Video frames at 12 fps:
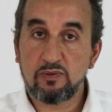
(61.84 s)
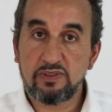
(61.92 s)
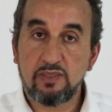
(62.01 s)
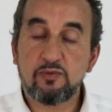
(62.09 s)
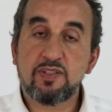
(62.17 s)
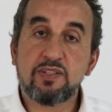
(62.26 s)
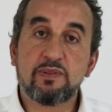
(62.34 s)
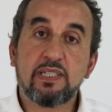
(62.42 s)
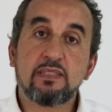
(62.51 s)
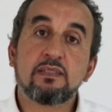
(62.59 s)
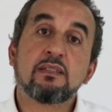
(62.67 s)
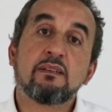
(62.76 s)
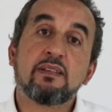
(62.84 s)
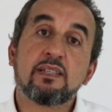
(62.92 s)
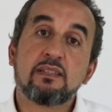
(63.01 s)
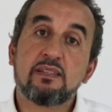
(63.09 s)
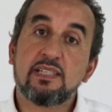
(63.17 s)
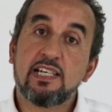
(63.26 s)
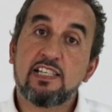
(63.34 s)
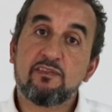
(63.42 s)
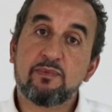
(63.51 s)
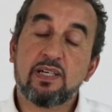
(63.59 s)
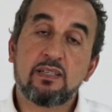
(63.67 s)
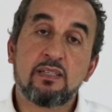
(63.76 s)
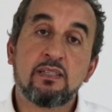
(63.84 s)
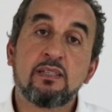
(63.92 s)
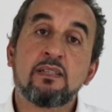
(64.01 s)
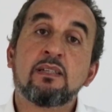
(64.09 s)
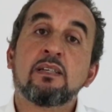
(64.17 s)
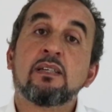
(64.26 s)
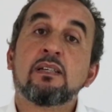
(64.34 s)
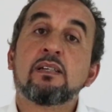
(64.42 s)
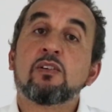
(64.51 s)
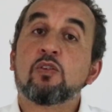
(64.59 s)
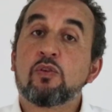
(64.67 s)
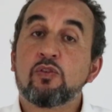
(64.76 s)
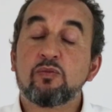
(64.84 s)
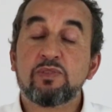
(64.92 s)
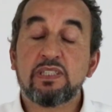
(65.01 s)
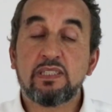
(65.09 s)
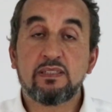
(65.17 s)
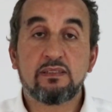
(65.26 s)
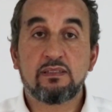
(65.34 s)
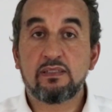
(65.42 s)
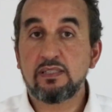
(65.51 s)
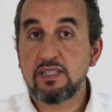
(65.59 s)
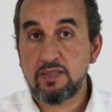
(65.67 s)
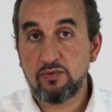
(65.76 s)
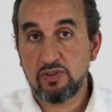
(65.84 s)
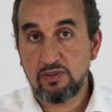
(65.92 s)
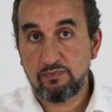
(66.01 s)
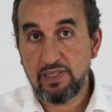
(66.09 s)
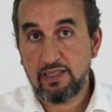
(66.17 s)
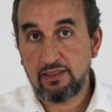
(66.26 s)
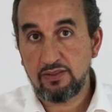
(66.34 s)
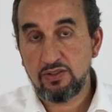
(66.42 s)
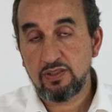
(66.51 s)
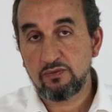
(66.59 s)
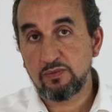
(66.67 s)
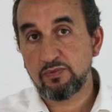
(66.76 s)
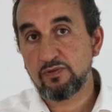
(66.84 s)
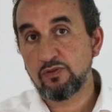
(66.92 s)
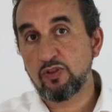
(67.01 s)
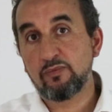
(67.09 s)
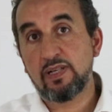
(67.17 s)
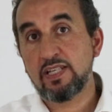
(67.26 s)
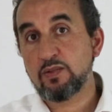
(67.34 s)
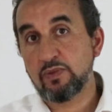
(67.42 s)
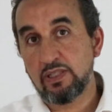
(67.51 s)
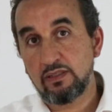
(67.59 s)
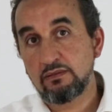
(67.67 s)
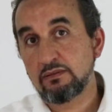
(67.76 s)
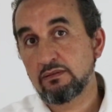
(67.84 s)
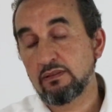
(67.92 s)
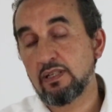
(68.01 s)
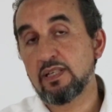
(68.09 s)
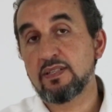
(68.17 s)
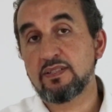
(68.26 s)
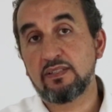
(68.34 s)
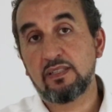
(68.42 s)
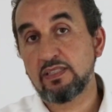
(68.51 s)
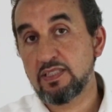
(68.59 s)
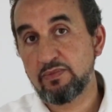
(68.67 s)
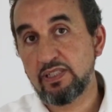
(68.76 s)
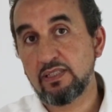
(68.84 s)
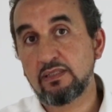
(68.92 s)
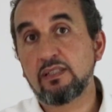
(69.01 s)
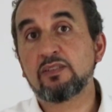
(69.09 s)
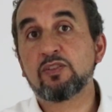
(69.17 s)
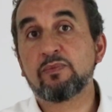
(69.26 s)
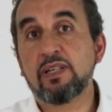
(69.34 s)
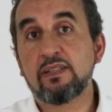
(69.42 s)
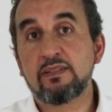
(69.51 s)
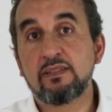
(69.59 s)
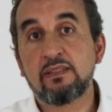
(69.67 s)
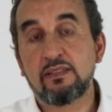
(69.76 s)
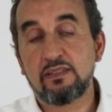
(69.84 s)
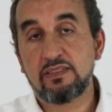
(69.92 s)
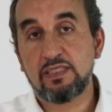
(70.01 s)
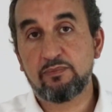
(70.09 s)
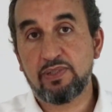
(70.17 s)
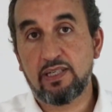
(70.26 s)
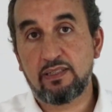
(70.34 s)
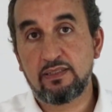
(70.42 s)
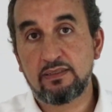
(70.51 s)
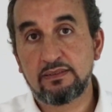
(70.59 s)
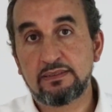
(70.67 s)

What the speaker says: we will demonstrate that the LFPAK, although being a smaller package, will perform as well as its bigger counterpart, the DPAK.